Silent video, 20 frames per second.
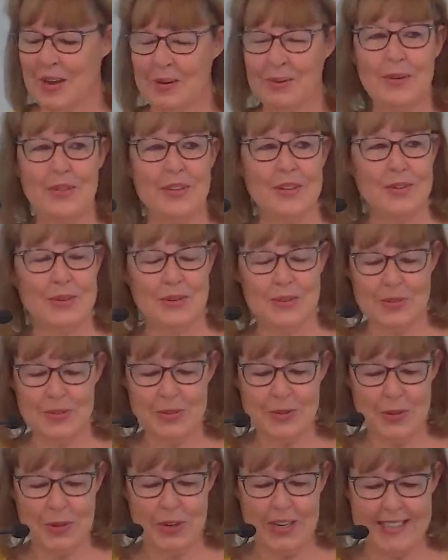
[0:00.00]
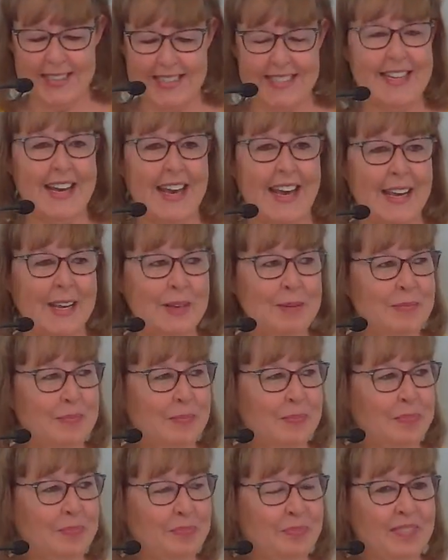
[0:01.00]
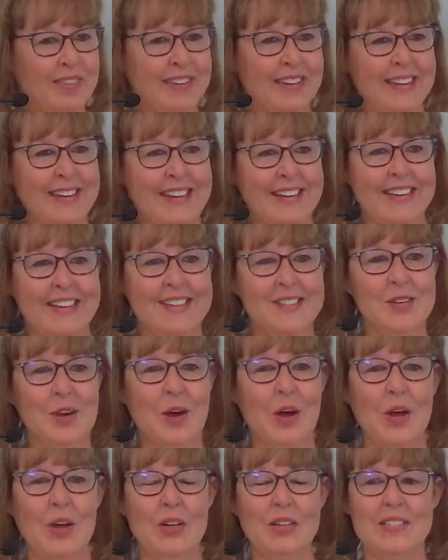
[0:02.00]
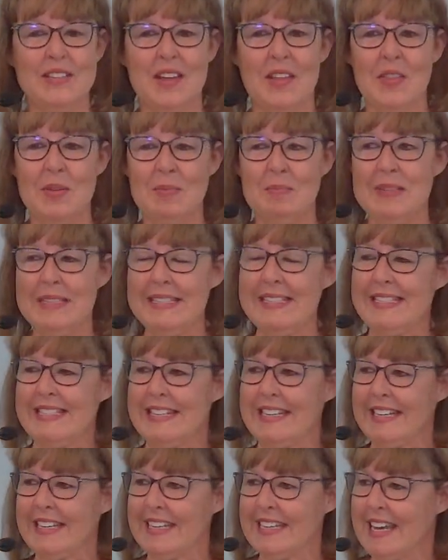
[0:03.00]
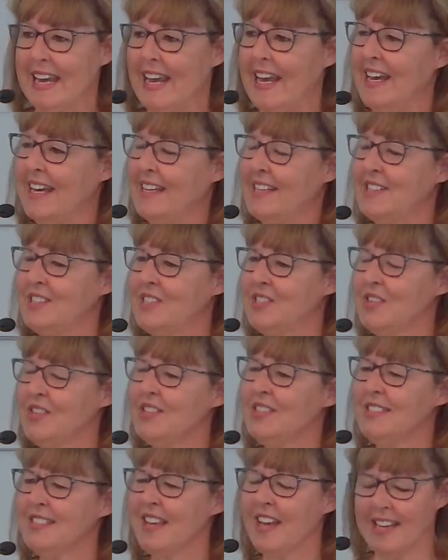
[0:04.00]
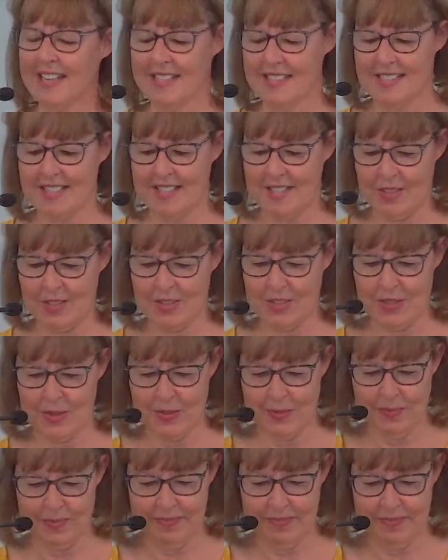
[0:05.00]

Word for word: out with a little story today. It's called The Mystic and the Scientist.